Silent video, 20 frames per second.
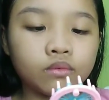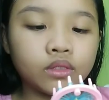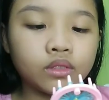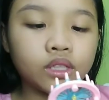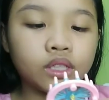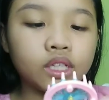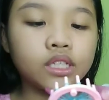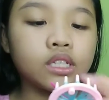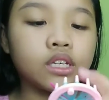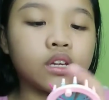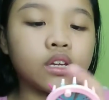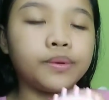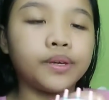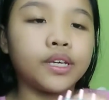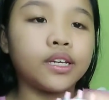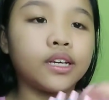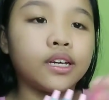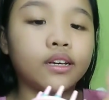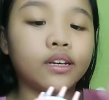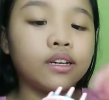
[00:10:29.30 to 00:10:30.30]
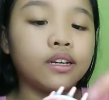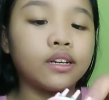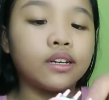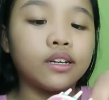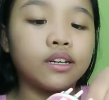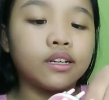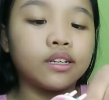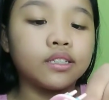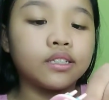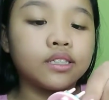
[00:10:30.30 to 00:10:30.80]
this is gonna be
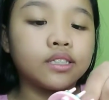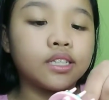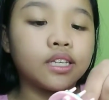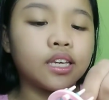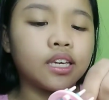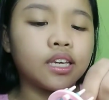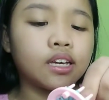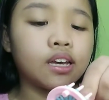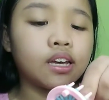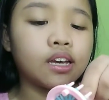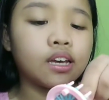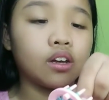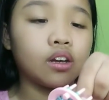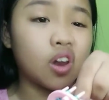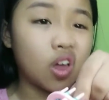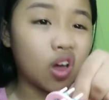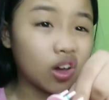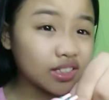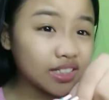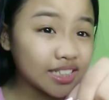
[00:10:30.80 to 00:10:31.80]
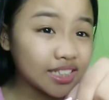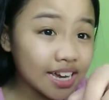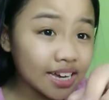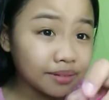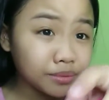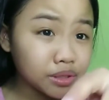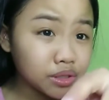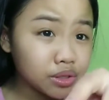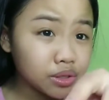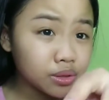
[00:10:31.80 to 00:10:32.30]
take a long time
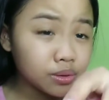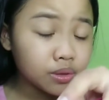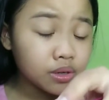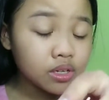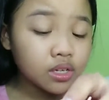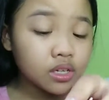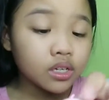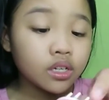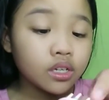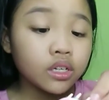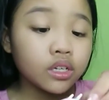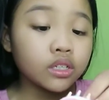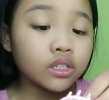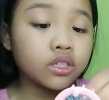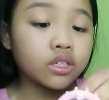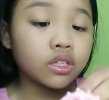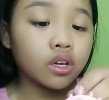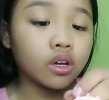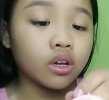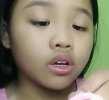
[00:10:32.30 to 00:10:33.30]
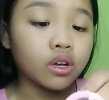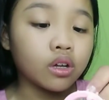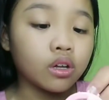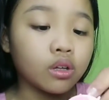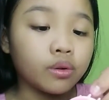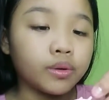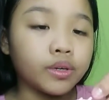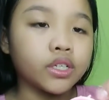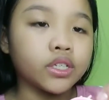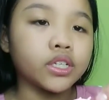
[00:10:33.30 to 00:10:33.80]
to do, so
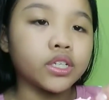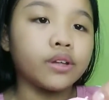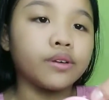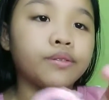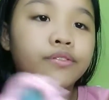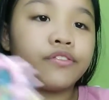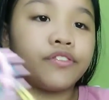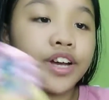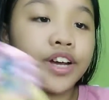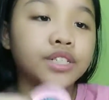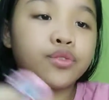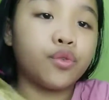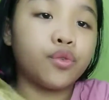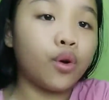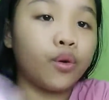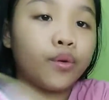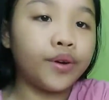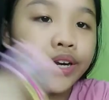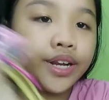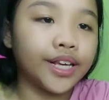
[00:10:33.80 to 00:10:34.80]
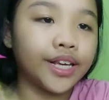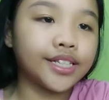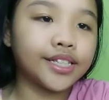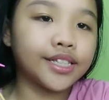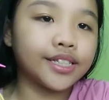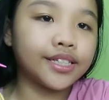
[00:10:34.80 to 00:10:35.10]
we're just gonna fast forward it.